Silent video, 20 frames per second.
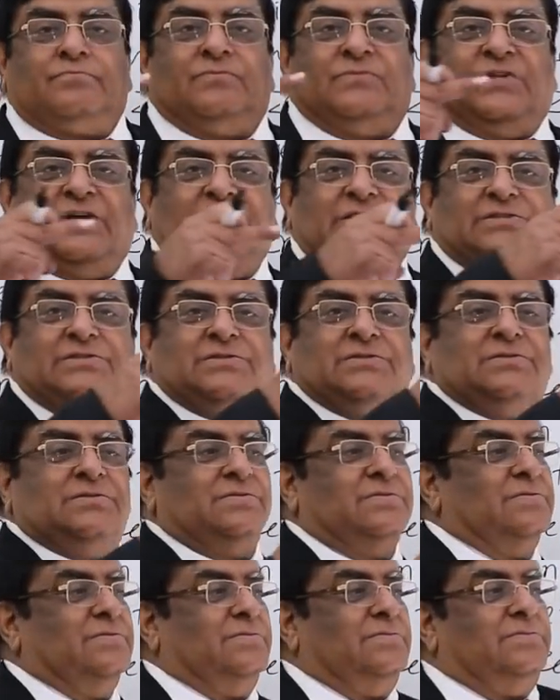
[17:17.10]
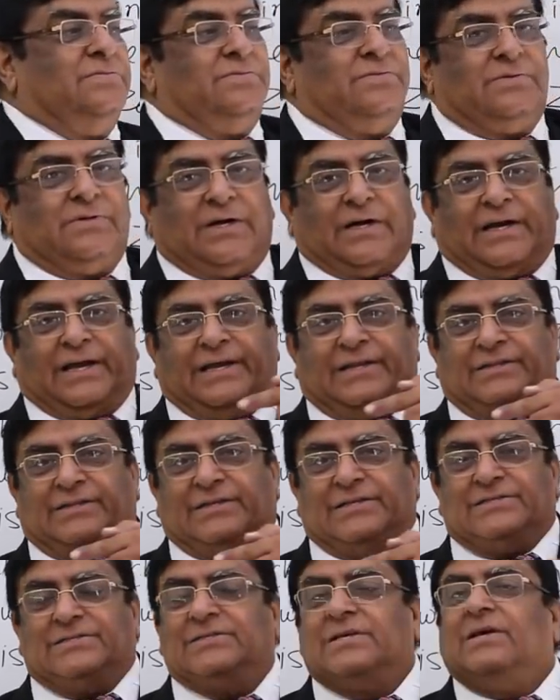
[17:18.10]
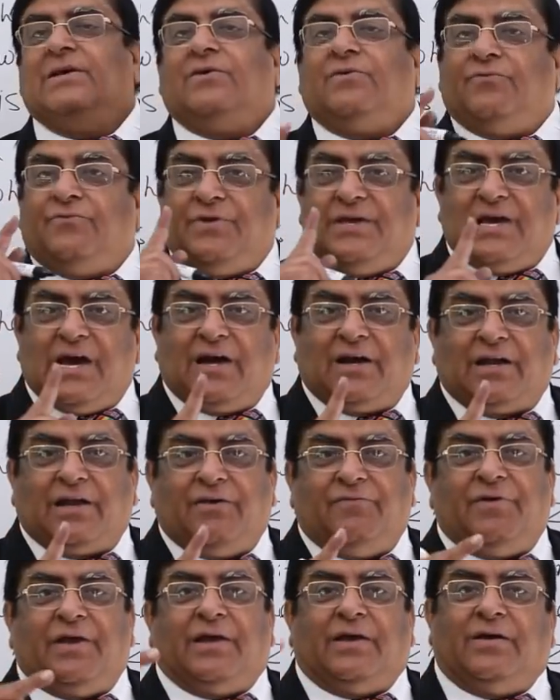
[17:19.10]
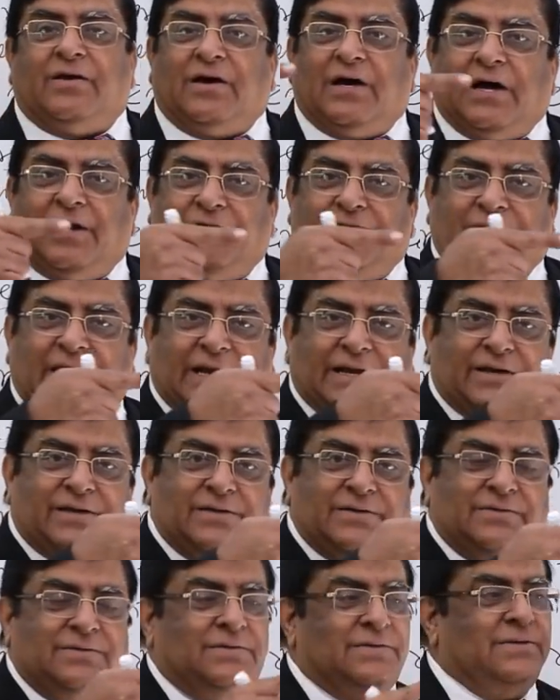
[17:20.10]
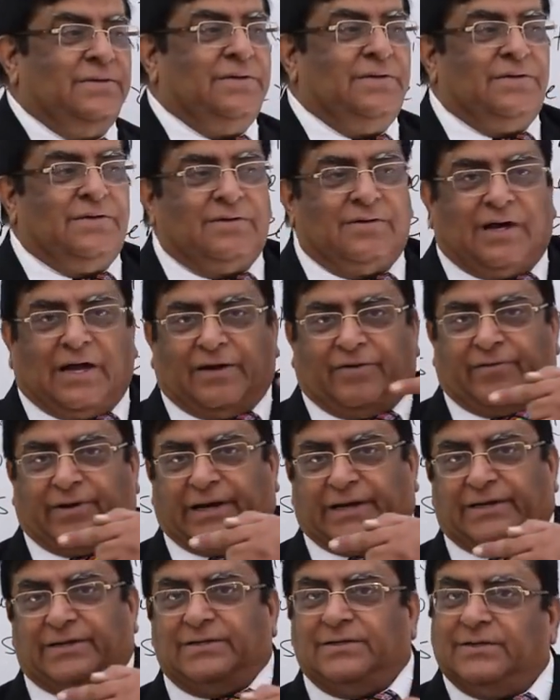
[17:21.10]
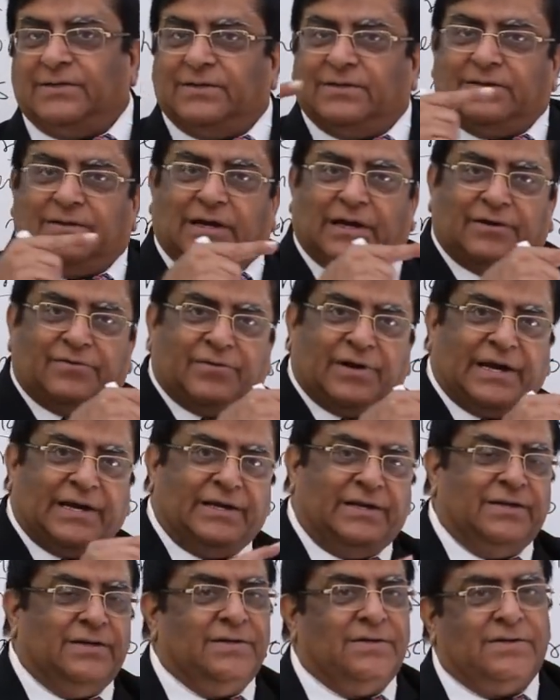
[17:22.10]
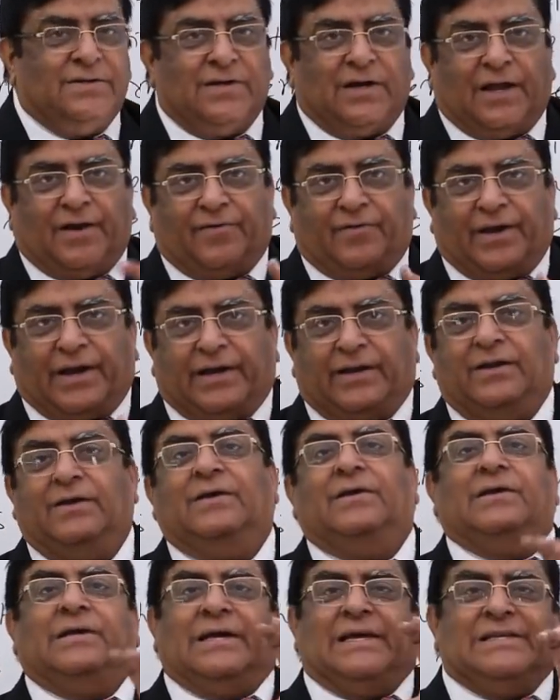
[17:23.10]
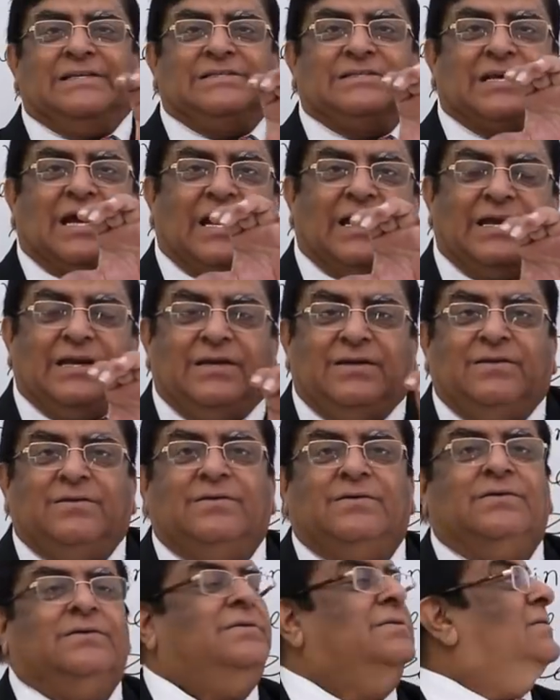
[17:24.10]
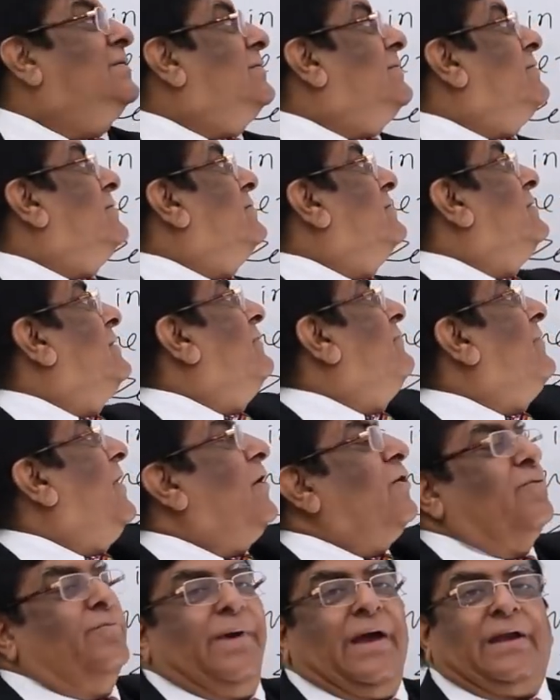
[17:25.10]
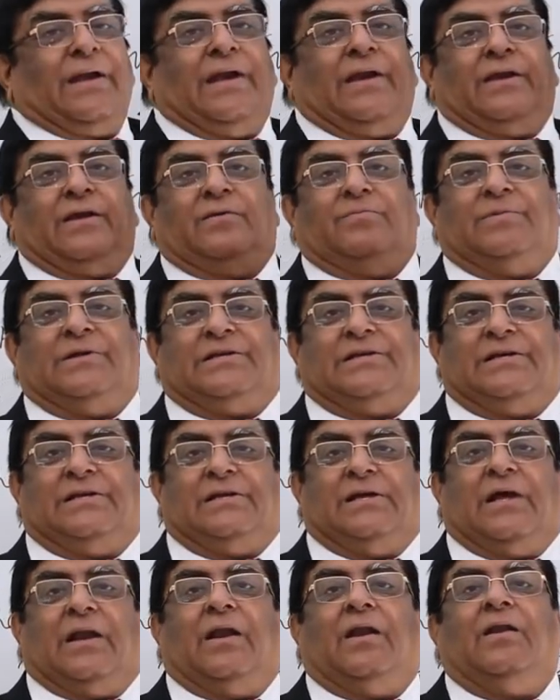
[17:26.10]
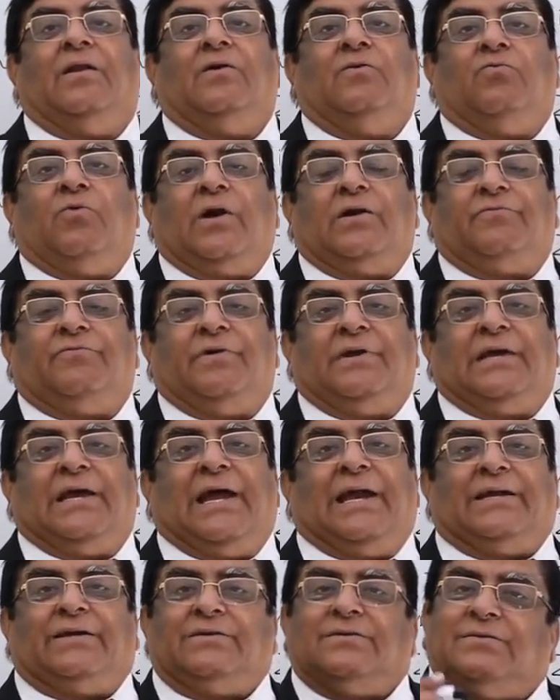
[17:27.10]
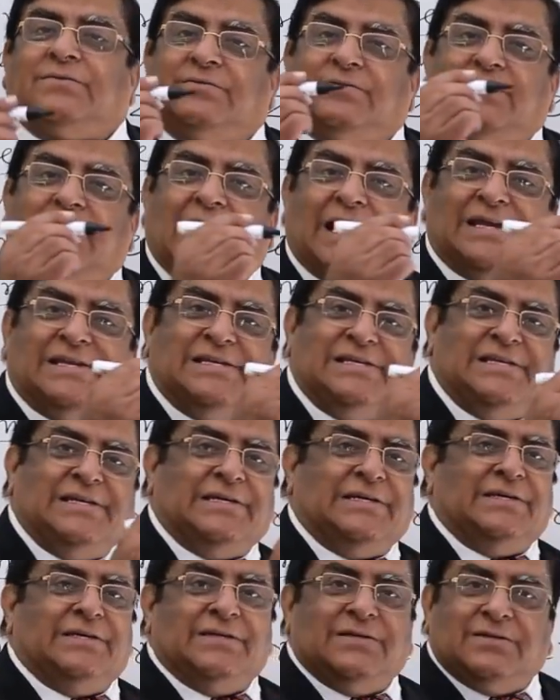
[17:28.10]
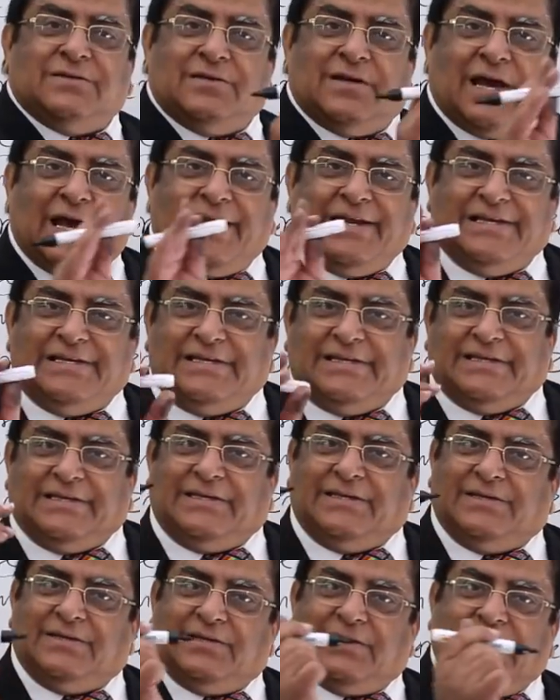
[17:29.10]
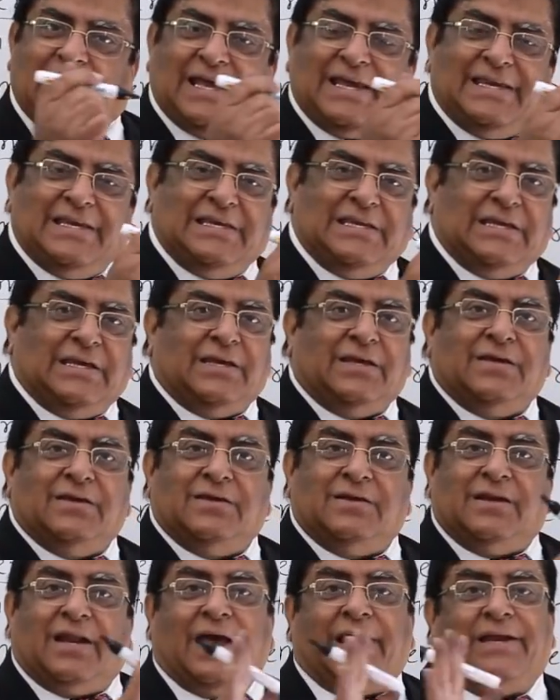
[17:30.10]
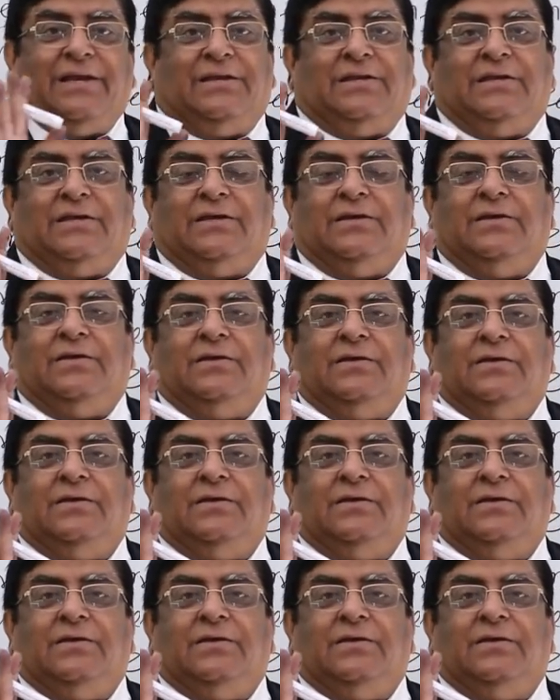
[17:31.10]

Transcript: This again this we are giving 100, 100 100, 100. Inside the ferromagnetic material, what we get? 90, 90, 90, 90.